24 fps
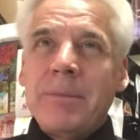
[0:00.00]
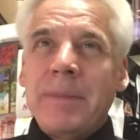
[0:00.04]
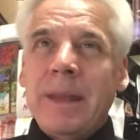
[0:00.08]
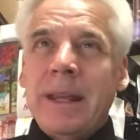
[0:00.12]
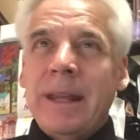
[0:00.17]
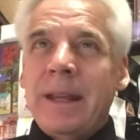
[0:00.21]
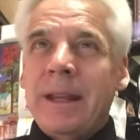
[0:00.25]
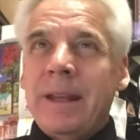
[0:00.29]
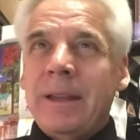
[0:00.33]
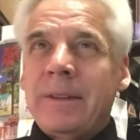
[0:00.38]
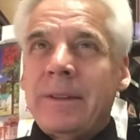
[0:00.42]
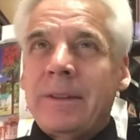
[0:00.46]

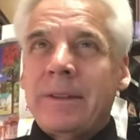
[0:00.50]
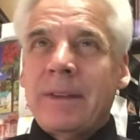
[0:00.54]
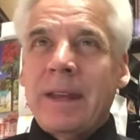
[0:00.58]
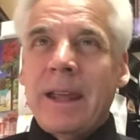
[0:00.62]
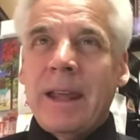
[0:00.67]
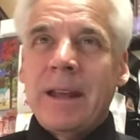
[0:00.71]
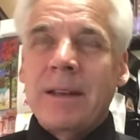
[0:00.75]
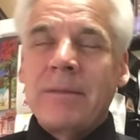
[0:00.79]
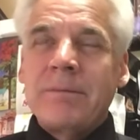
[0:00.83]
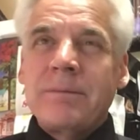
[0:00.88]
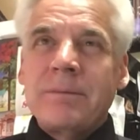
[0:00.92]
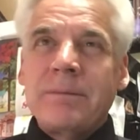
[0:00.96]
minutes
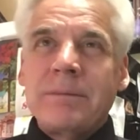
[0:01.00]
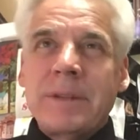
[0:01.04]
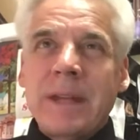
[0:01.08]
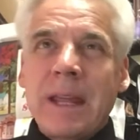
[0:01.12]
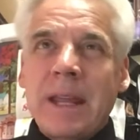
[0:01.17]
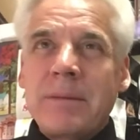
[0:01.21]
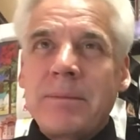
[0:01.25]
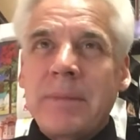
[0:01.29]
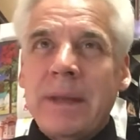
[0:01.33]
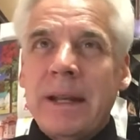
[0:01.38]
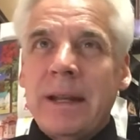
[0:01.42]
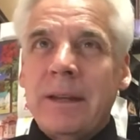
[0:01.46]
10
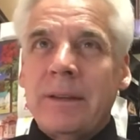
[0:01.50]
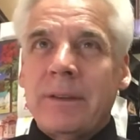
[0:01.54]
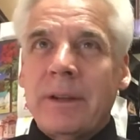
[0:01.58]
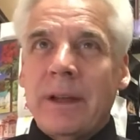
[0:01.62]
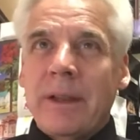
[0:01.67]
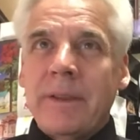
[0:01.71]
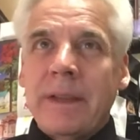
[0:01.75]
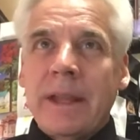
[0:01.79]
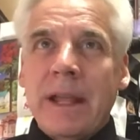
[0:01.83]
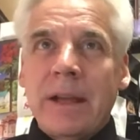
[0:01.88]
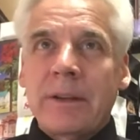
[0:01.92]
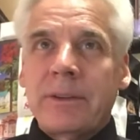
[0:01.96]
minutes
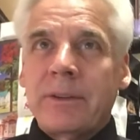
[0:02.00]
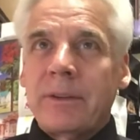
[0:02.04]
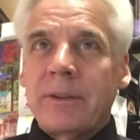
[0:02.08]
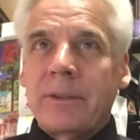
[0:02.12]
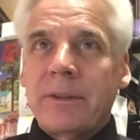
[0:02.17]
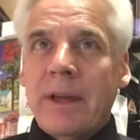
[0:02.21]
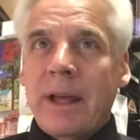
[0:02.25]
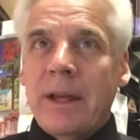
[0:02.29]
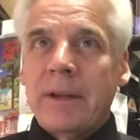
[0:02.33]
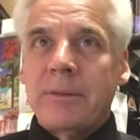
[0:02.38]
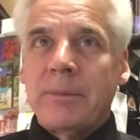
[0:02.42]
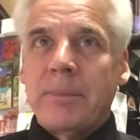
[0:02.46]
on the
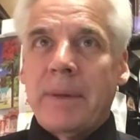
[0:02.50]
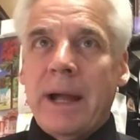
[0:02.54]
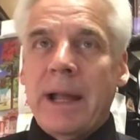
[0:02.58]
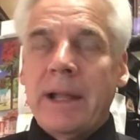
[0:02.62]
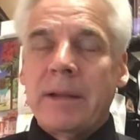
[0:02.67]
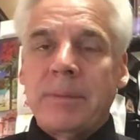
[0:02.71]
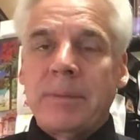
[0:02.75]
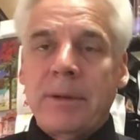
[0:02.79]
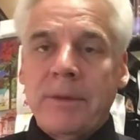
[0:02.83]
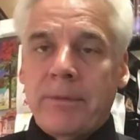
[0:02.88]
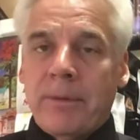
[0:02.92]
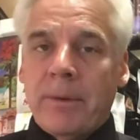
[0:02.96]
exercise
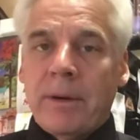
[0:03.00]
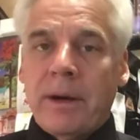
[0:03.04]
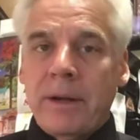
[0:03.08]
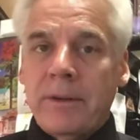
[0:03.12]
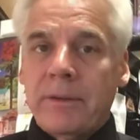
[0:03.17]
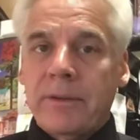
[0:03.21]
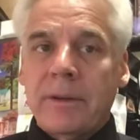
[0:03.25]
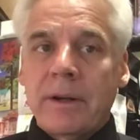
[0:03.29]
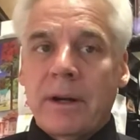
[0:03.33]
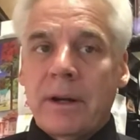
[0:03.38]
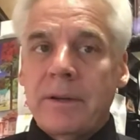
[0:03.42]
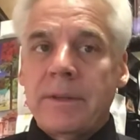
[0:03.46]
bike before I
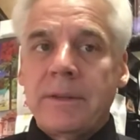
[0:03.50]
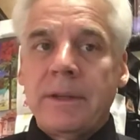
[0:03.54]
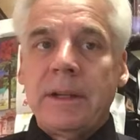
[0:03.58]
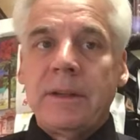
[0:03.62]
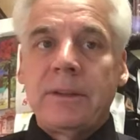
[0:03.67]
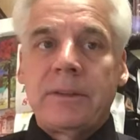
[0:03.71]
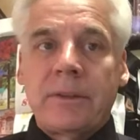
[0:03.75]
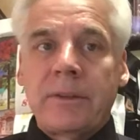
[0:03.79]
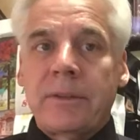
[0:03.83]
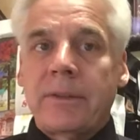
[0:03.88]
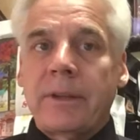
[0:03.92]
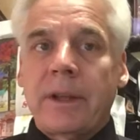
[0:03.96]
start
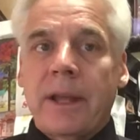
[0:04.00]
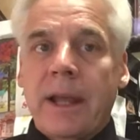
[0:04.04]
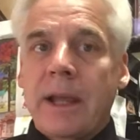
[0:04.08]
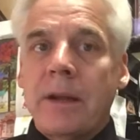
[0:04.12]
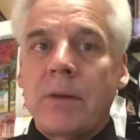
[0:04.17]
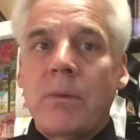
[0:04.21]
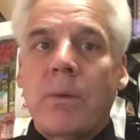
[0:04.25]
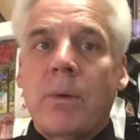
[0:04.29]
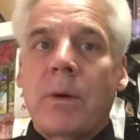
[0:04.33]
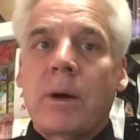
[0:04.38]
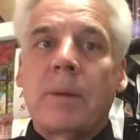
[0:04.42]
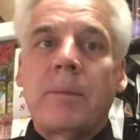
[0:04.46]
these, just to
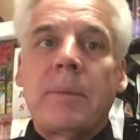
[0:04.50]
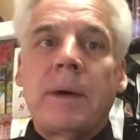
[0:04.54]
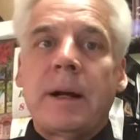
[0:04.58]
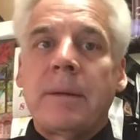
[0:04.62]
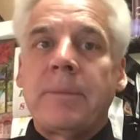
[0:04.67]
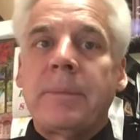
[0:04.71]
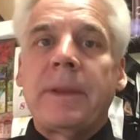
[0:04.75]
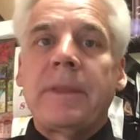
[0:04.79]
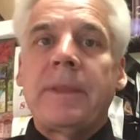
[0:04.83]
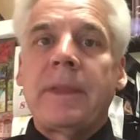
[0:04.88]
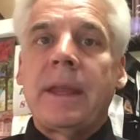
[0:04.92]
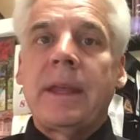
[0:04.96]
kind of warm
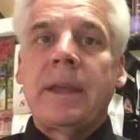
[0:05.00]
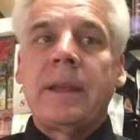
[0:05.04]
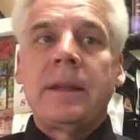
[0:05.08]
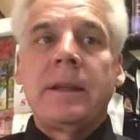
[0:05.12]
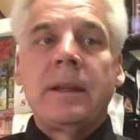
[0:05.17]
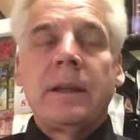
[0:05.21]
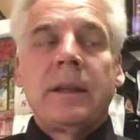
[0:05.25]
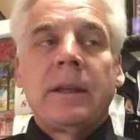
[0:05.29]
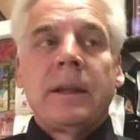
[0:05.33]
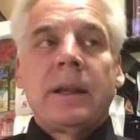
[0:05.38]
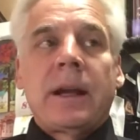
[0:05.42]
up, and then